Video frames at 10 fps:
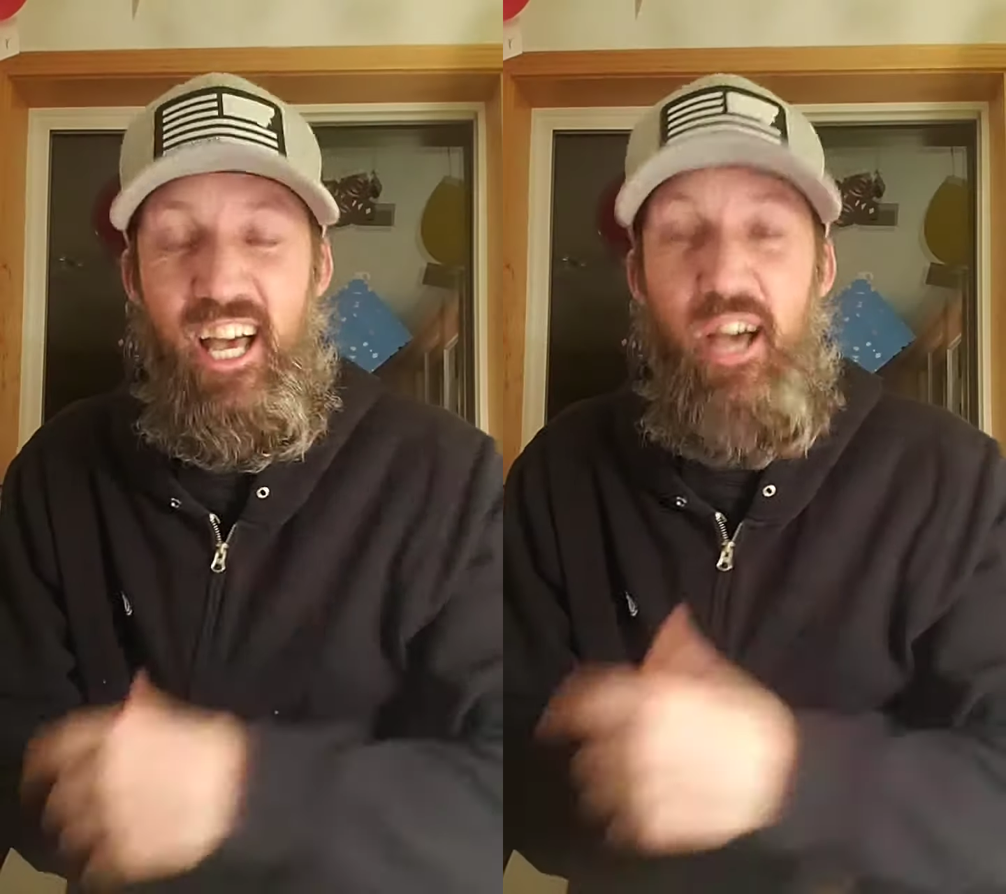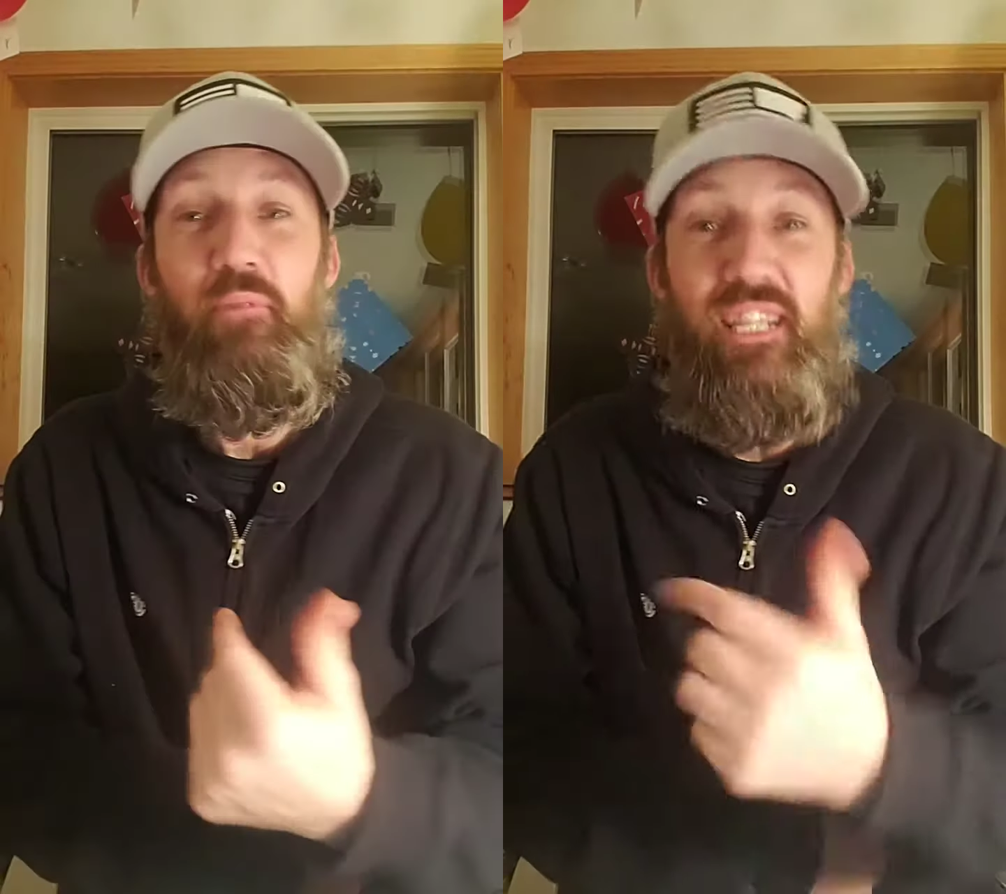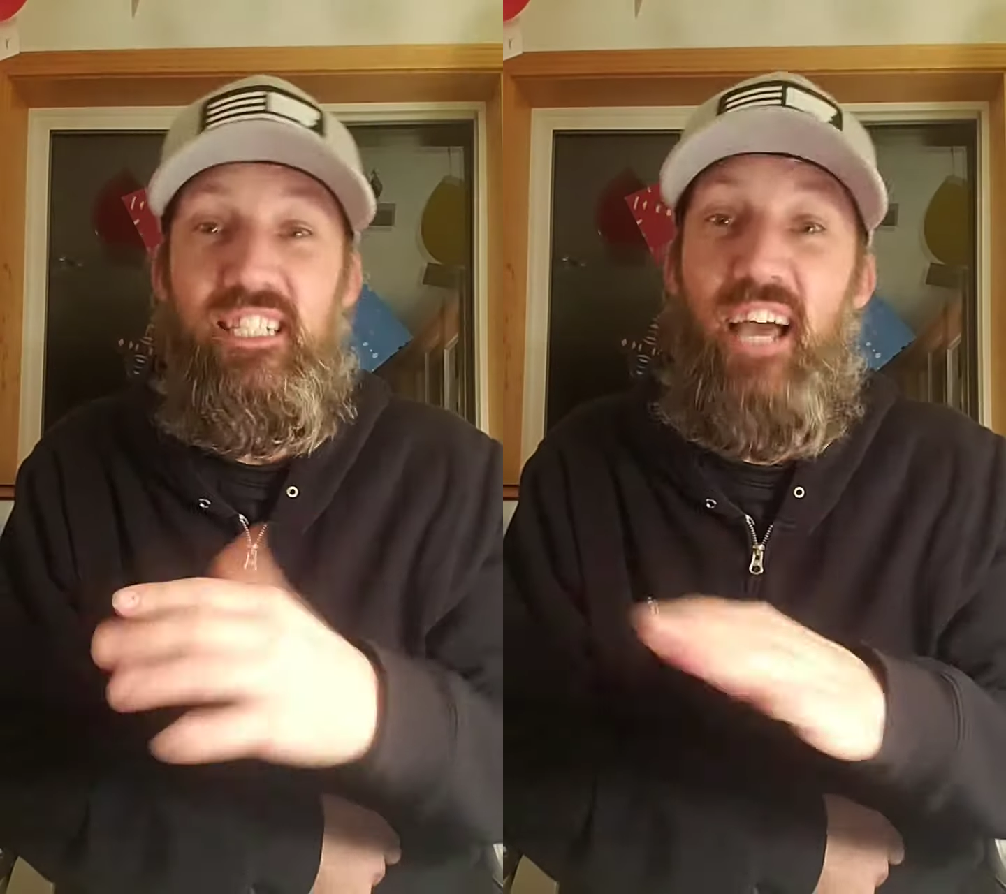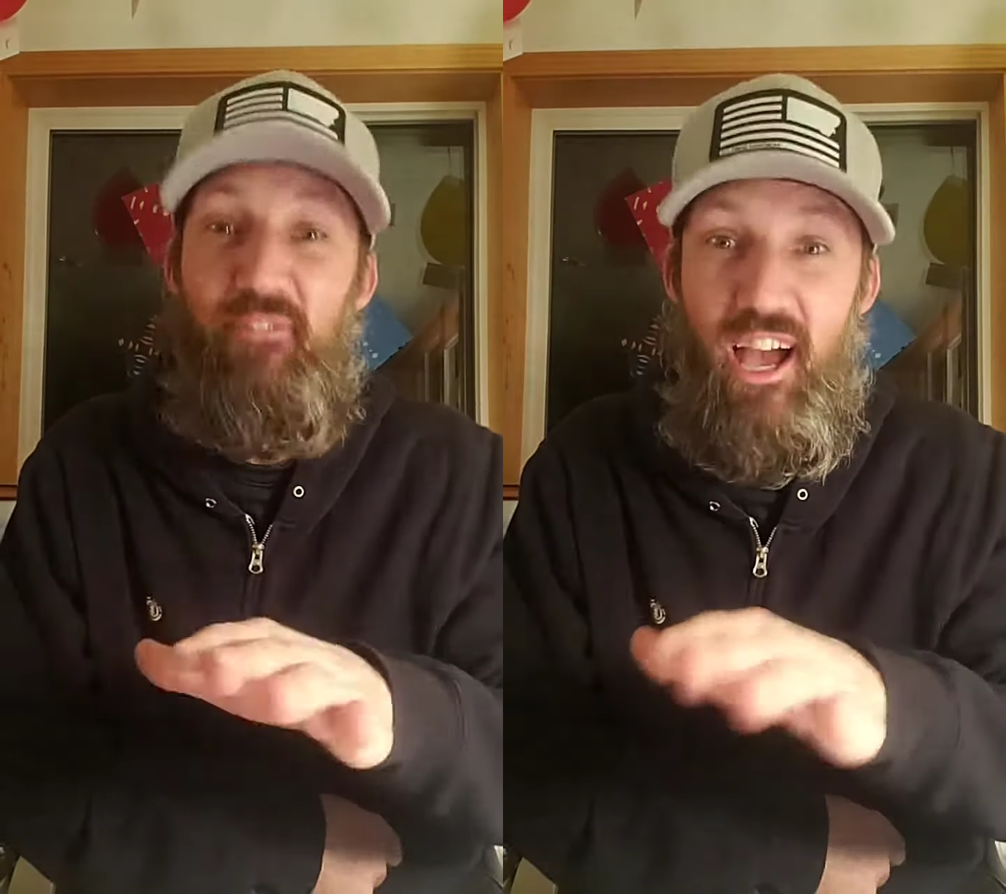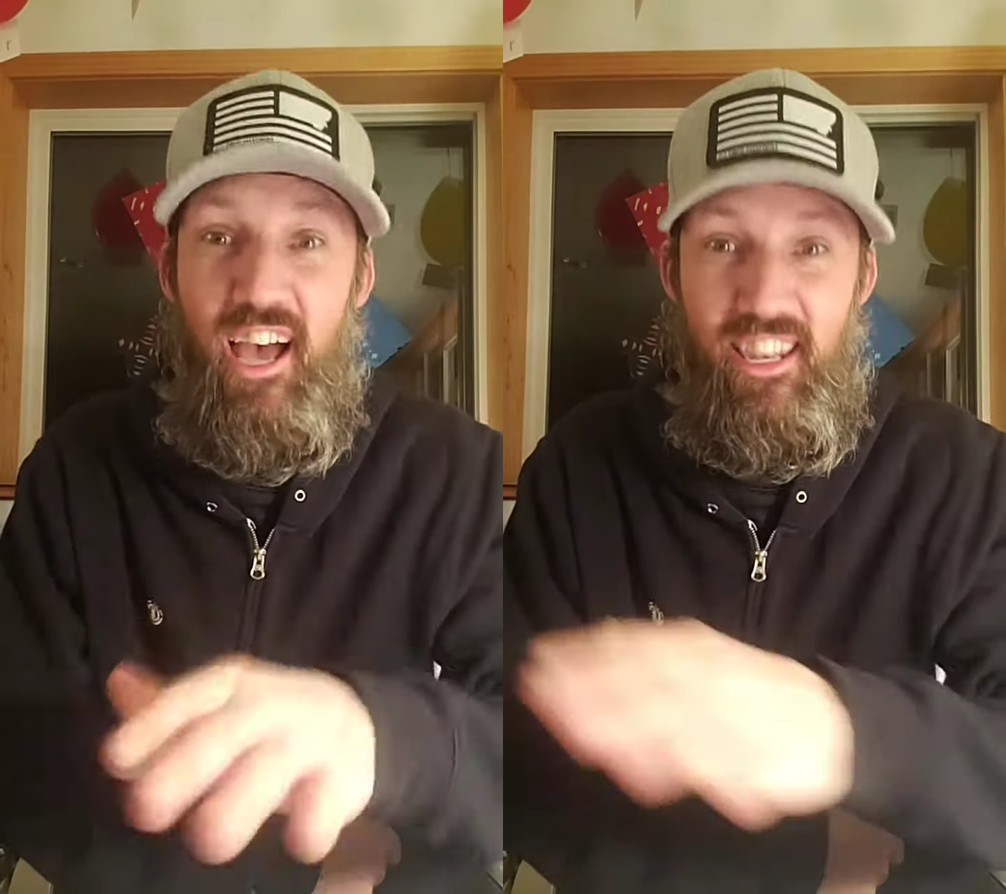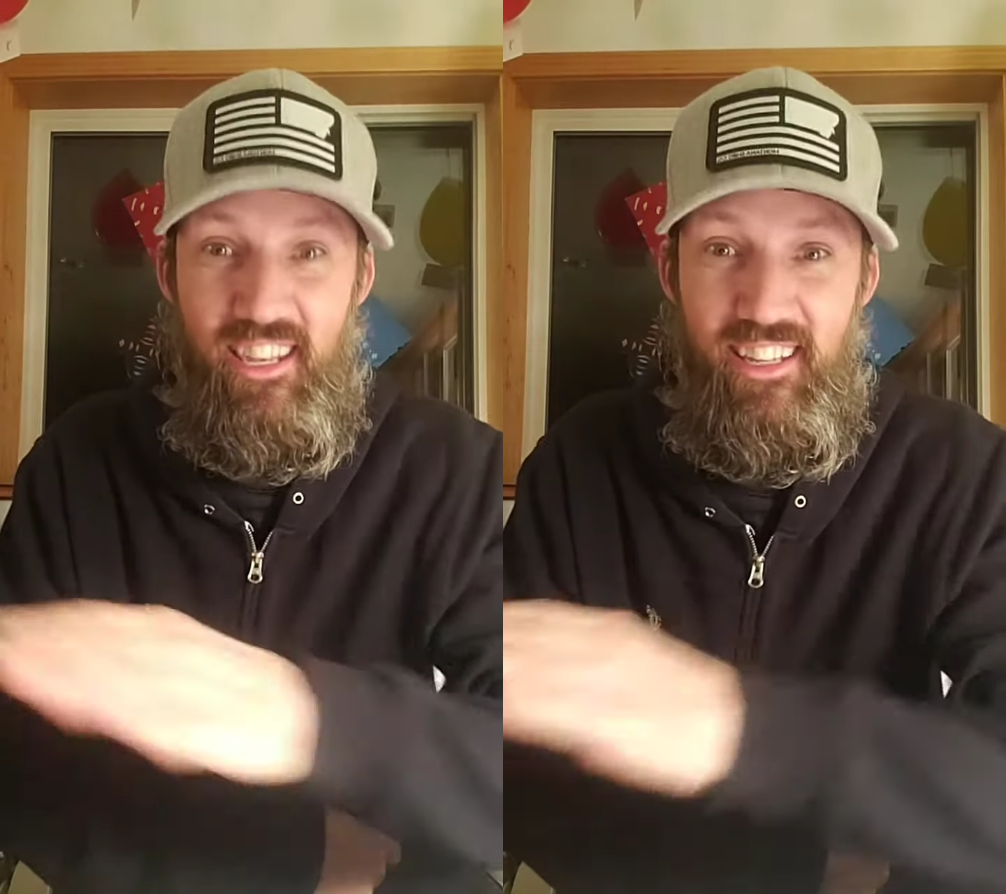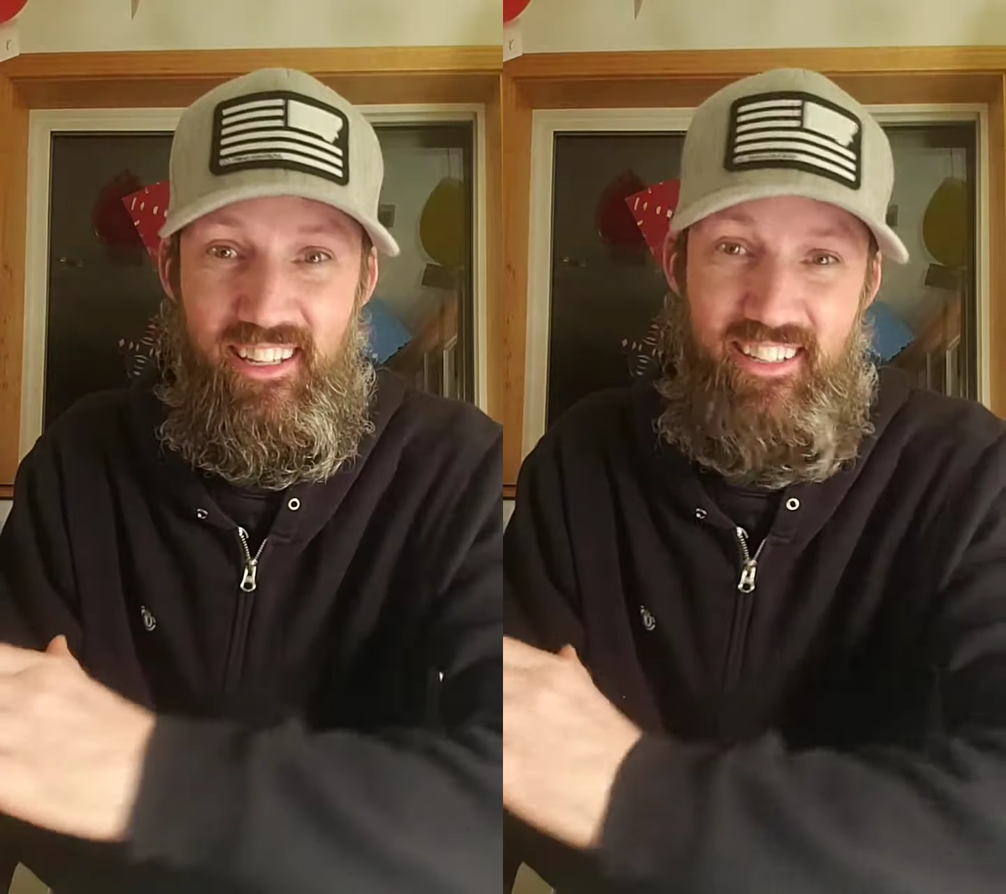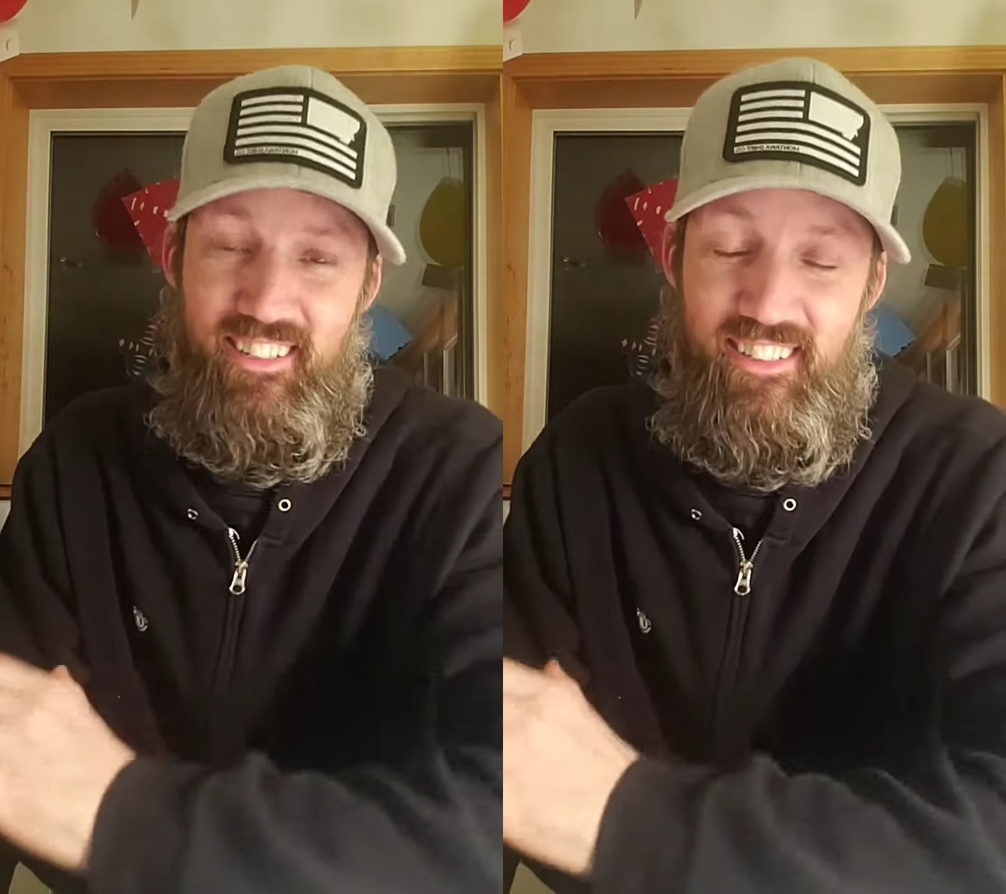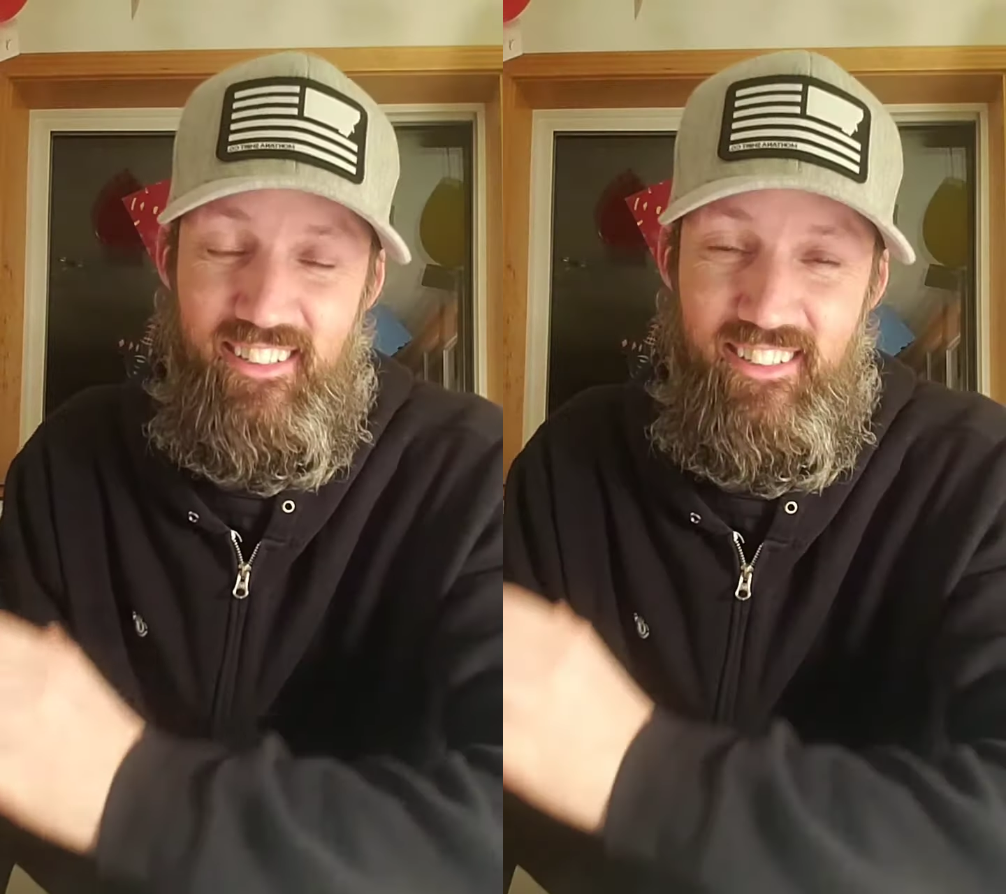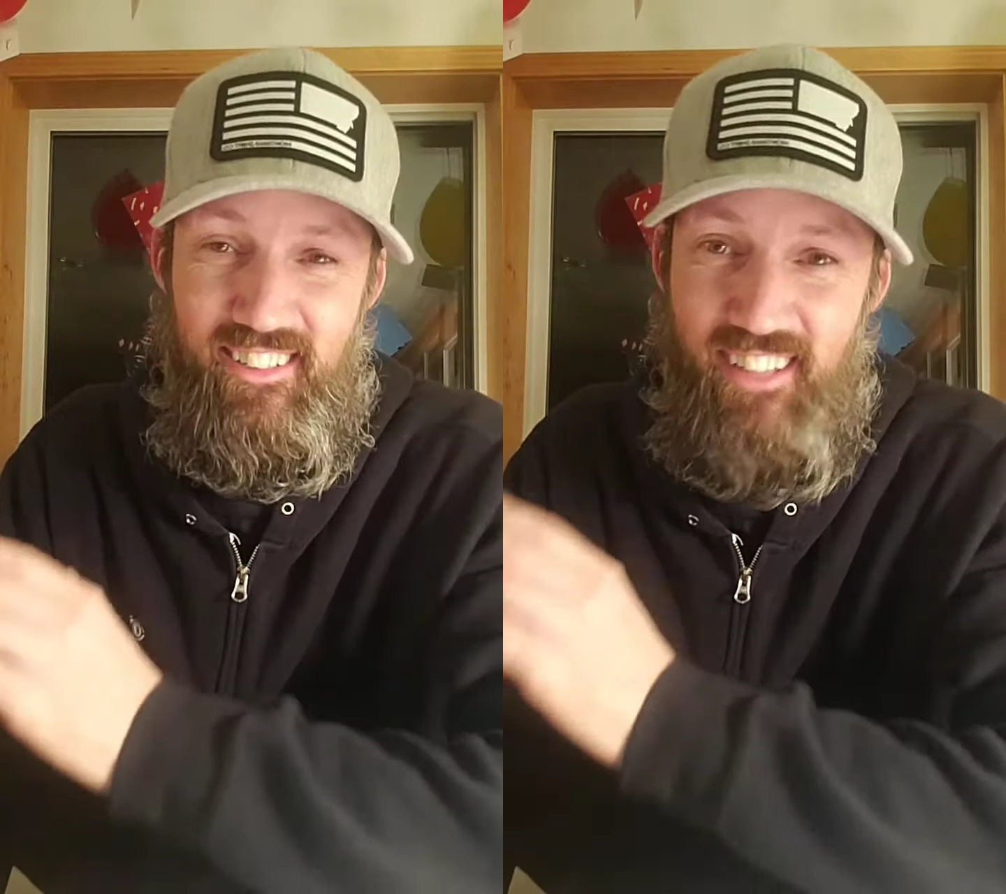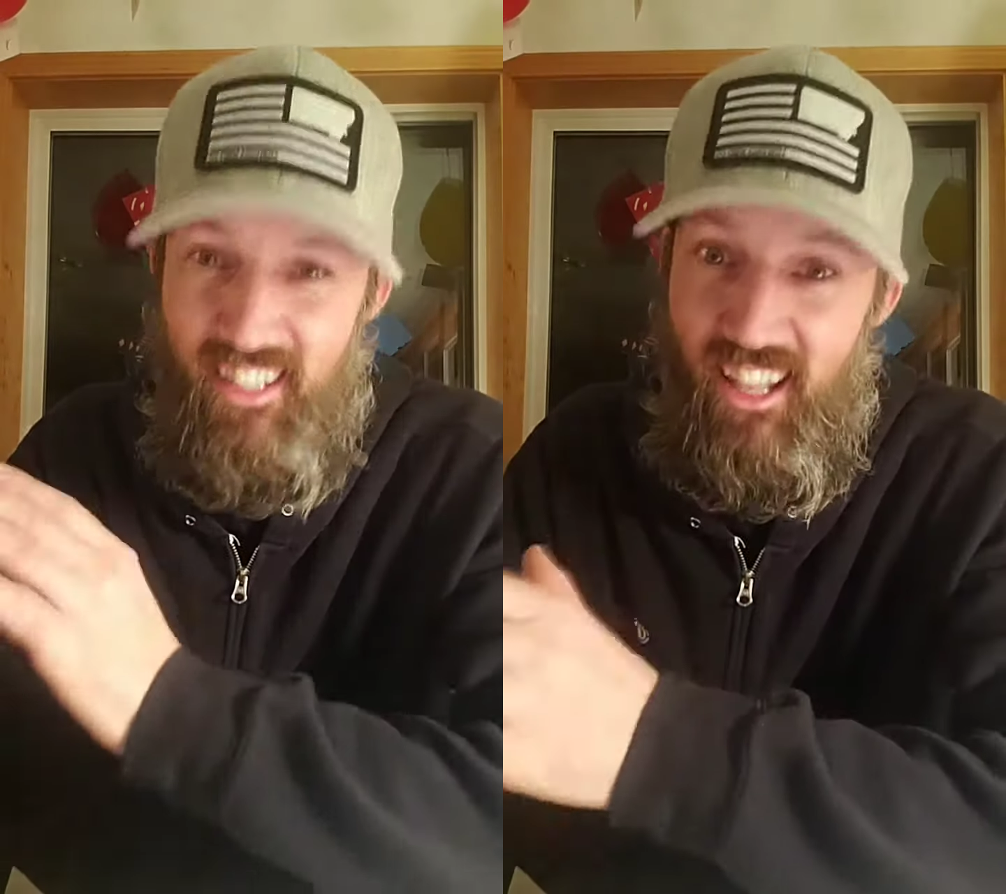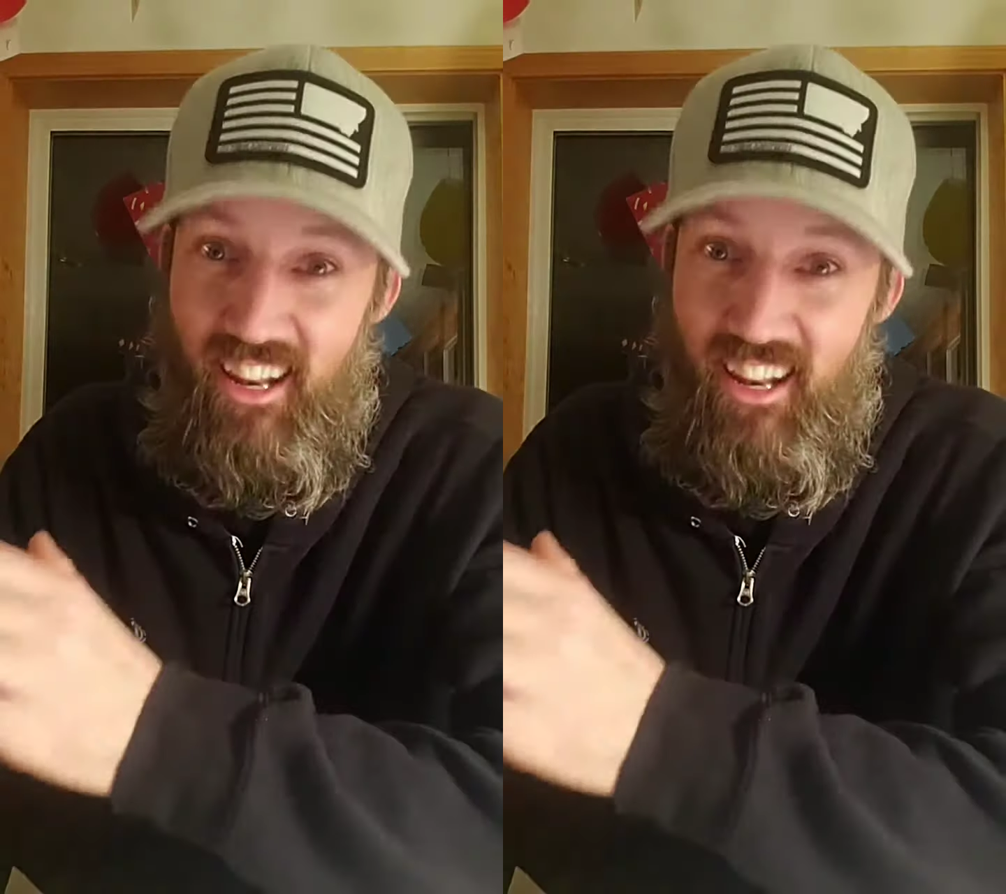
because I've got a lot of